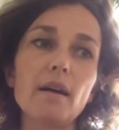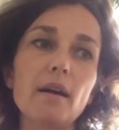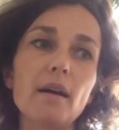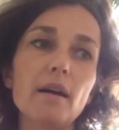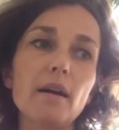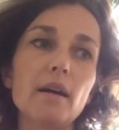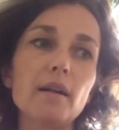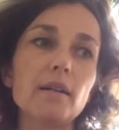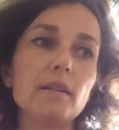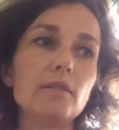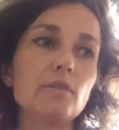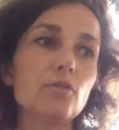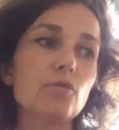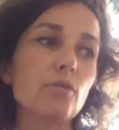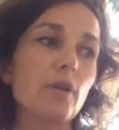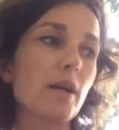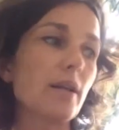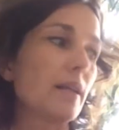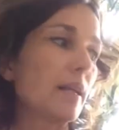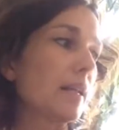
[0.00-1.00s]
I
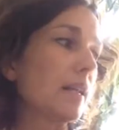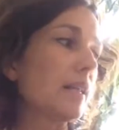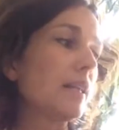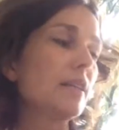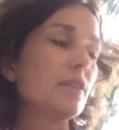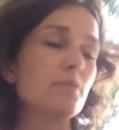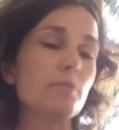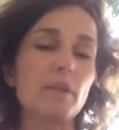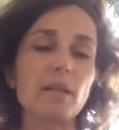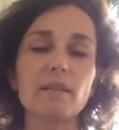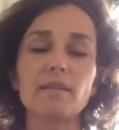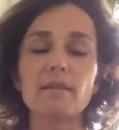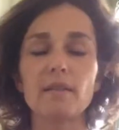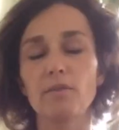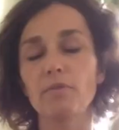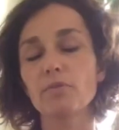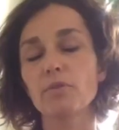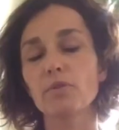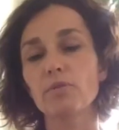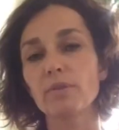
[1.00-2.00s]
try to at least
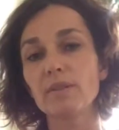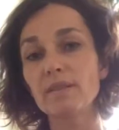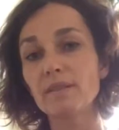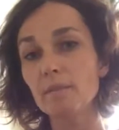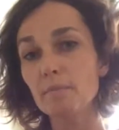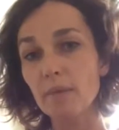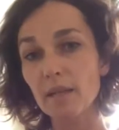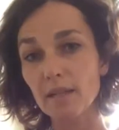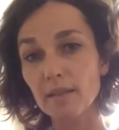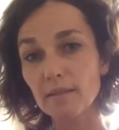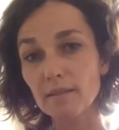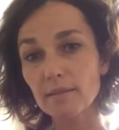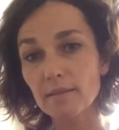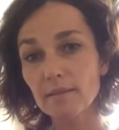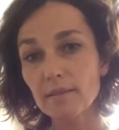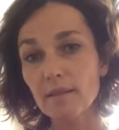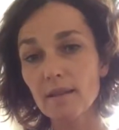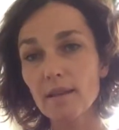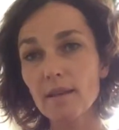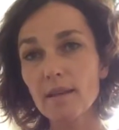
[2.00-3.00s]
meditate for 20 minutes.